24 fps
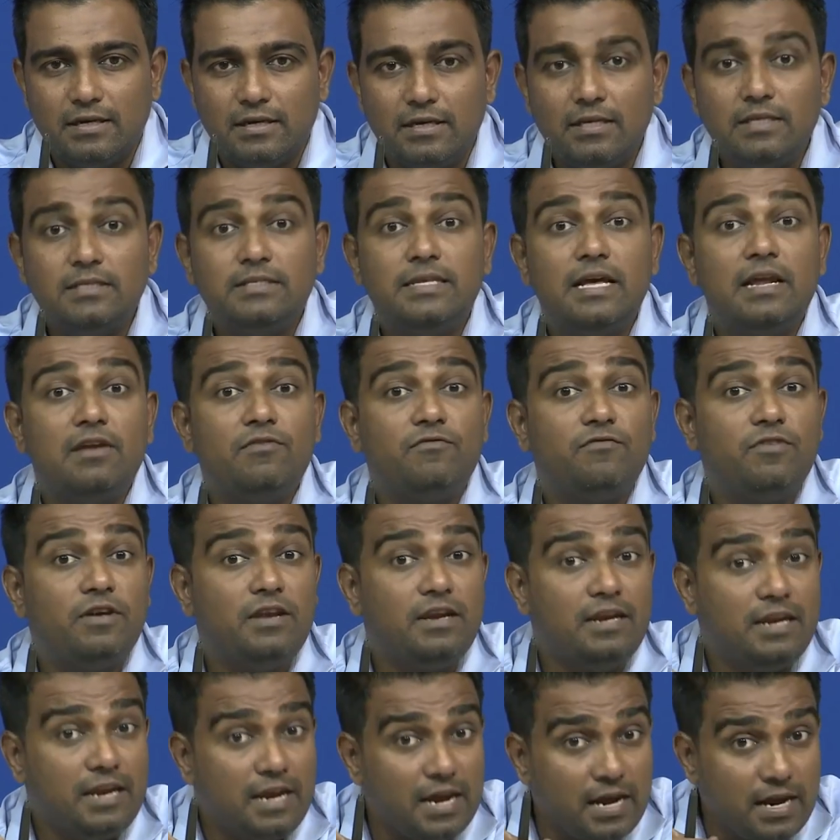is that we
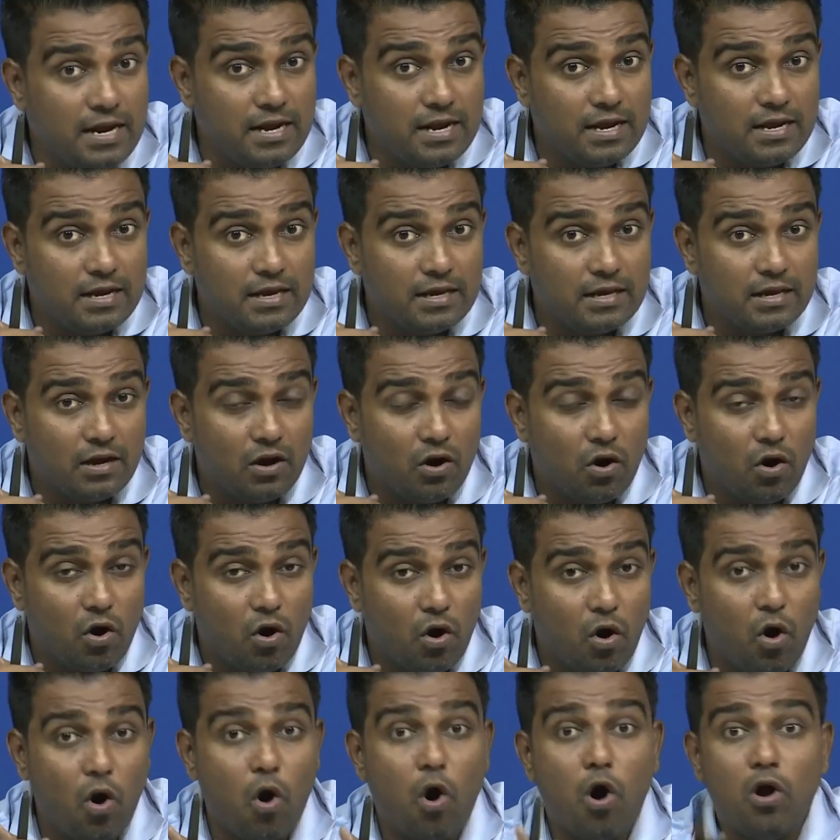need
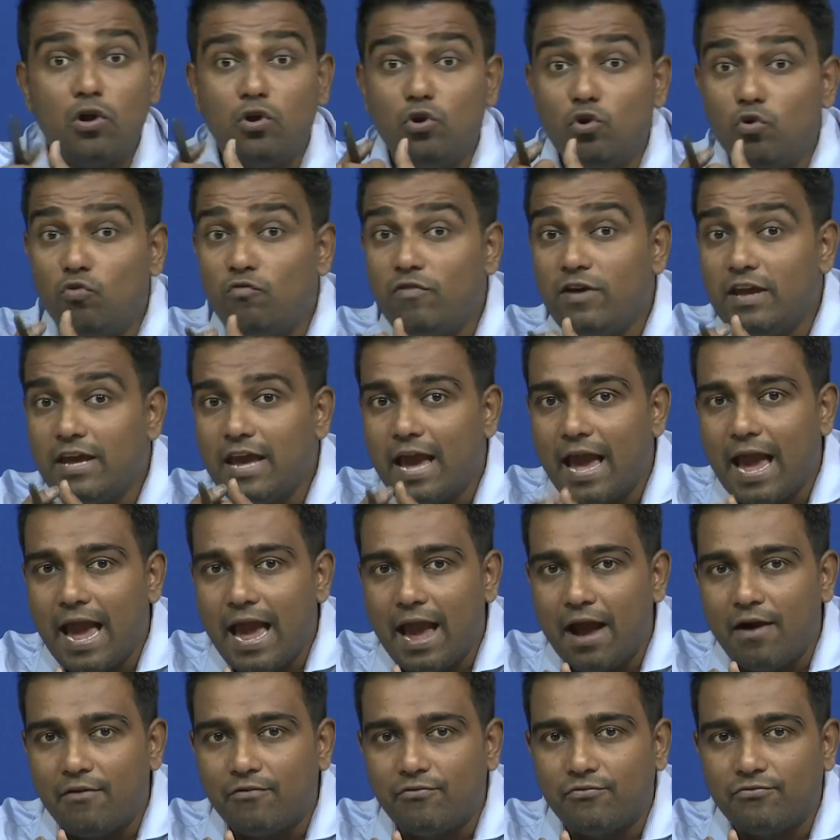or do we
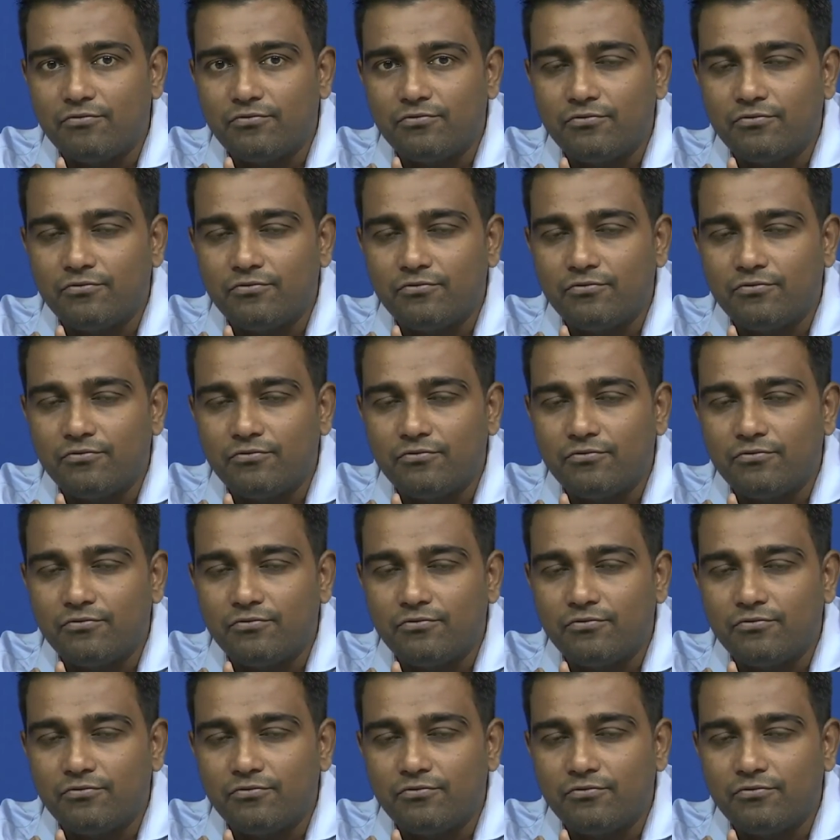have